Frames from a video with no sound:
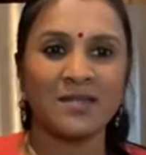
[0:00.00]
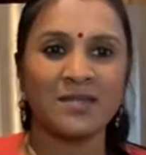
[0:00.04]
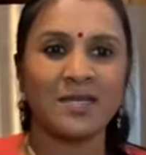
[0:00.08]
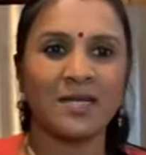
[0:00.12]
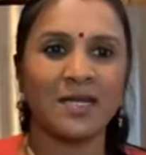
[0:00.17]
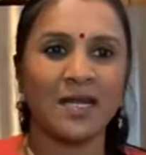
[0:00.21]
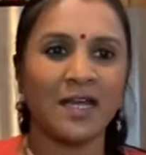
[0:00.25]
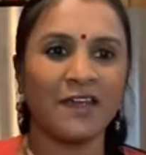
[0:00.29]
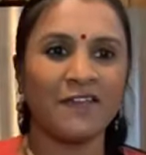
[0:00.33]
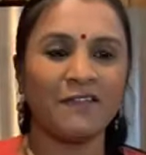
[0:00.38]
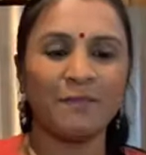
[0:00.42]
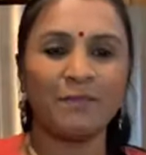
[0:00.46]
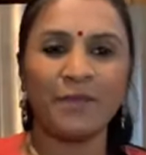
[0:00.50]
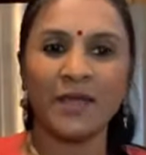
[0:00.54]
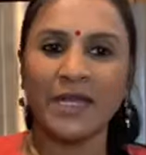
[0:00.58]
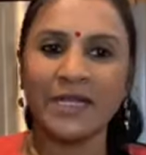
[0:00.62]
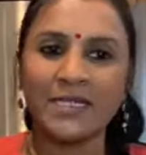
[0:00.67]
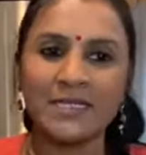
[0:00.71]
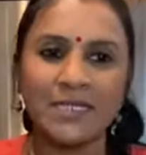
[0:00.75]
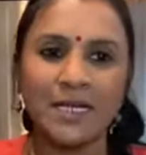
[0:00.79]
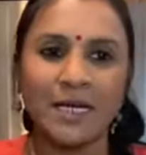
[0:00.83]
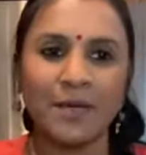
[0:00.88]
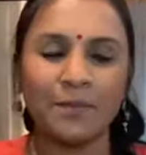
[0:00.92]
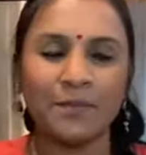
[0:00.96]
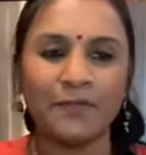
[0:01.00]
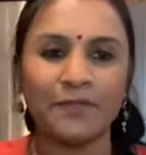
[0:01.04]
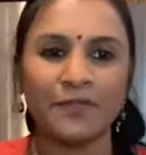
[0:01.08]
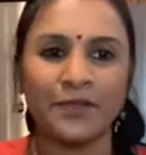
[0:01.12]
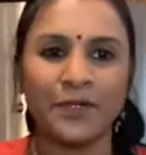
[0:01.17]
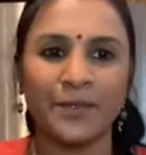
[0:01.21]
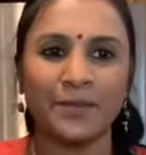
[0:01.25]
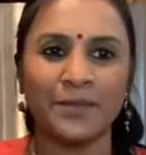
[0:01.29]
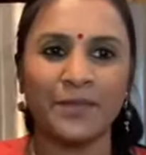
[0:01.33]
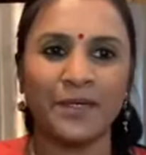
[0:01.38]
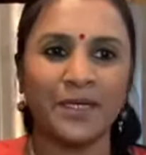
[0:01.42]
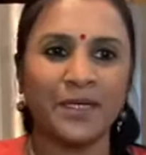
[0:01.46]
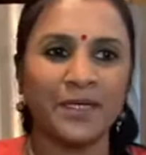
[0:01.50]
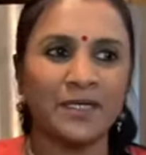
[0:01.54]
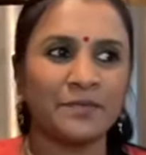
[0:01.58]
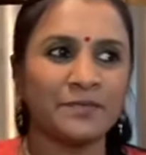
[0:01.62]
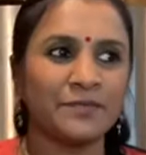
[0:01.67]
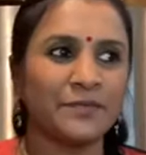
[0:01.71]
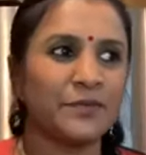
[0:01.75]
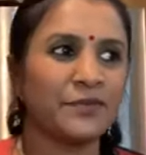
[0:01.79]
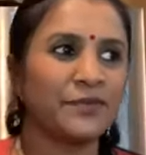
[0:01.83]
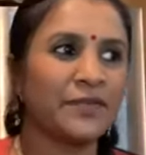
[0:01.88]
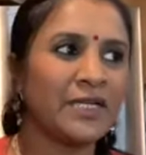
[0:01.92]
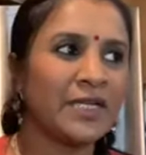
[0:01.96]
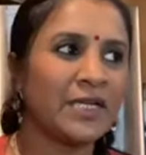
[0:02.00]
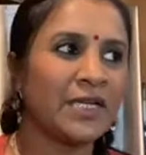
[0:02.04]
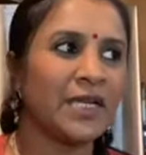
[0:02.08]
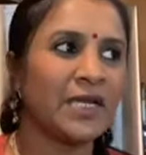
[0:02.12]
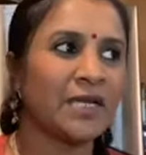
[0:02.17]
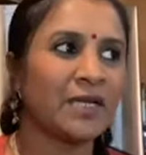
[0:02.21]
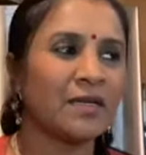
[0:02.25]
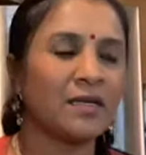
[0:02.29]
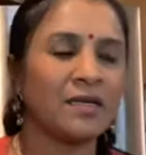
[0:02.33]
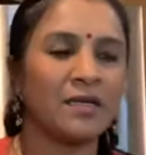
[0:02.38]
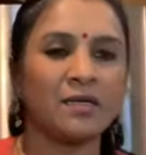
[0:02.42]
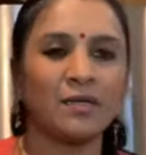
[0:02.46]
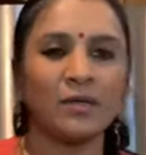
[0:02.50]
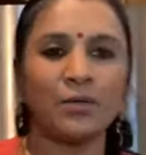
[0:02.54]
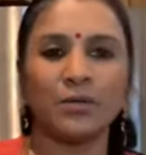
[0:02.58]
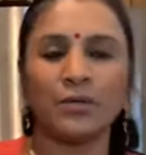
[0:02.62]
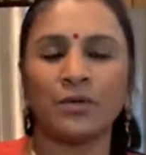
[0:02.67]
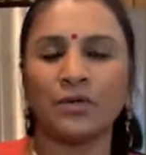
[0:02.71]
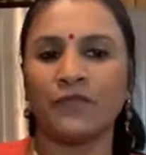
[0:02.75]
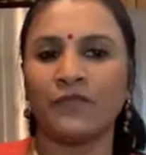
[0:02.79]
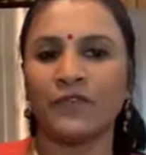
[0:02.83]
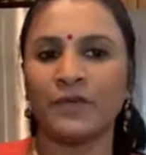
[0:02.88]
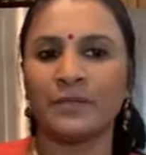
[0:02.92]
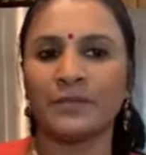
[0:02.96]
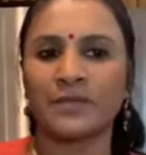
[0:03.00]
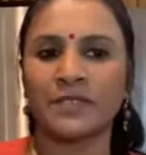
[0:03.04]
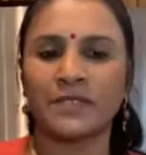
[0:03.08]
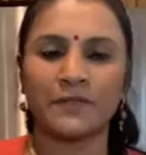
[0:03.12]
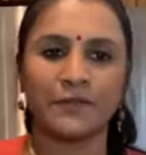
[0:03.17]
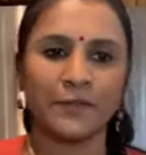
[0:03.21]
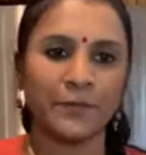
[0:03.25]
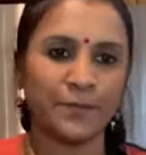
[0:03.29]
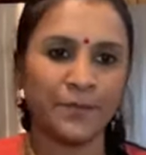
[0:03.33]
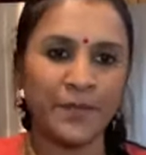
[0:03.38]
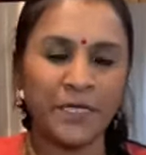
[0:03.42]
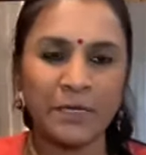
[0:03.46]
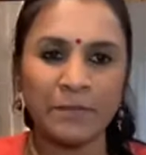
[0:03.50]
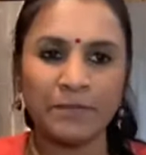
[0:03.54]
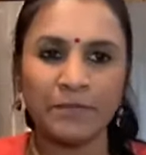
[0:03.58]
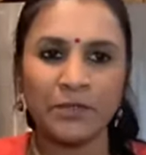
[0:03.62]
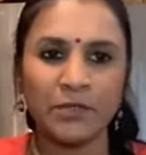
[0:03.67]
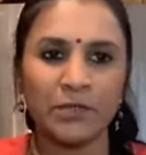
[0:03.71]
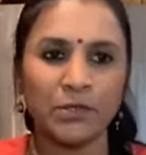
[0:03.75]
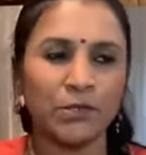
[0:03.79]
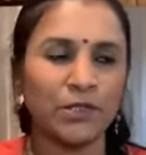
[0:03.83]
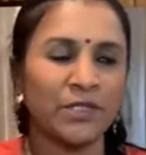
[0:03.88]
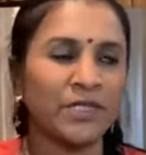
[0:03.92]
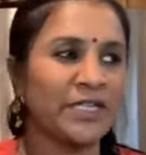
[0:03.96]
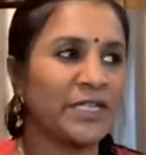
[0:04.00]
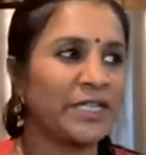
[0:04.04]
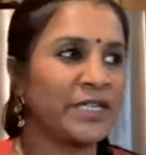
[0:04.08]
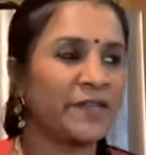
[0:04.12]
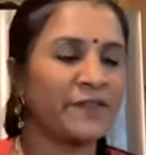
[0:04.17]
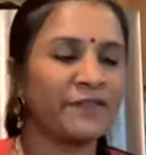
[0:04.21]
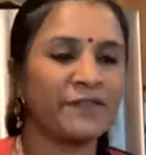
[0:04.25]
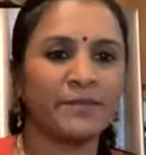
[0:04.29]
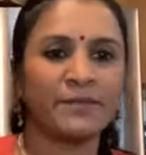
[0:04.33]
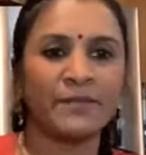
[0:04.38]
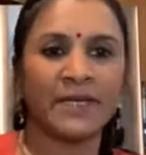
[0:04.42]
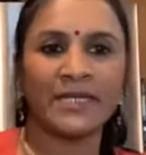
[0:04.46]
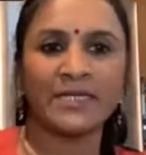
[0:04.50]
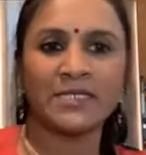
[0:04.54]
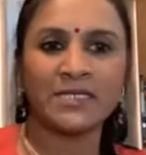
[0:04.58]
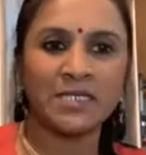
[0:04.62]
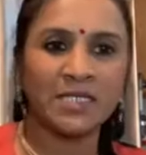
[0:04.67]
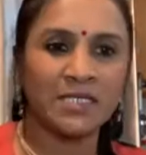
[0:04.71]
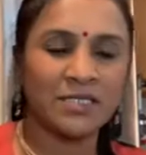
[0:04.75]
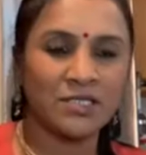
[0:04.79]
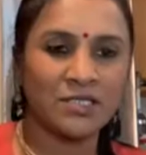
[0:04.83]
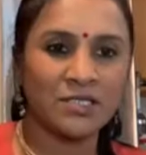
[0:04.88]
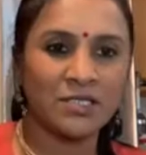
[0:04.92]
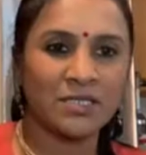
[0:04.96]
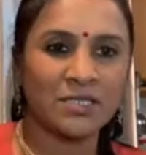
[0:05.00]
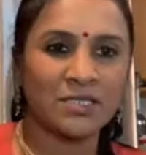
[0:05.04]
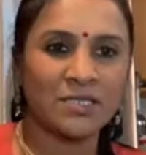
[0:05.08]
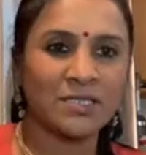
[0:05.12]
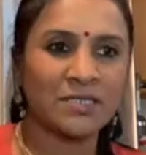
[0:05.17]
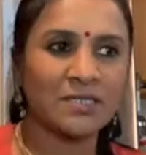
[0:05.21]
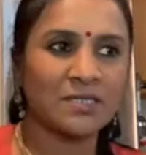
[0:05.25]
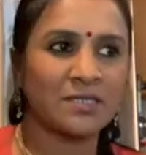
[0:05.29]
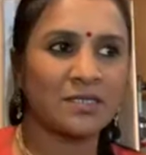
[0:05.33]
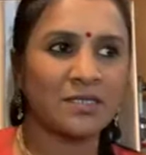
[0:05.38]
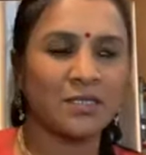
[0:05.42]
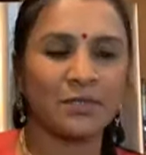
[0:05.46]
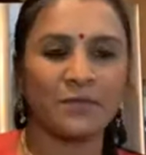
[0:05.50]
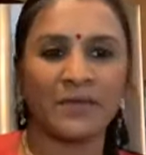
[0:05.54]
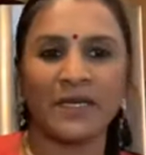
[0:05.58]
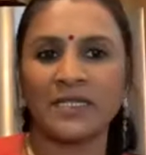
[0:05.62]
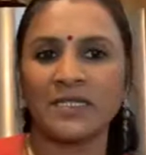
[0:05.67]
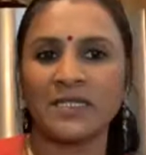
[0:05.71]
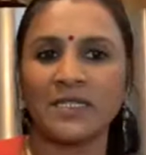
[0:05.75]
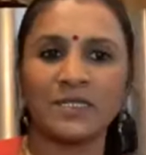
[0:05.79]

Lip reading: that I've picked up from reading or from different people, or learning from my teachers, you know,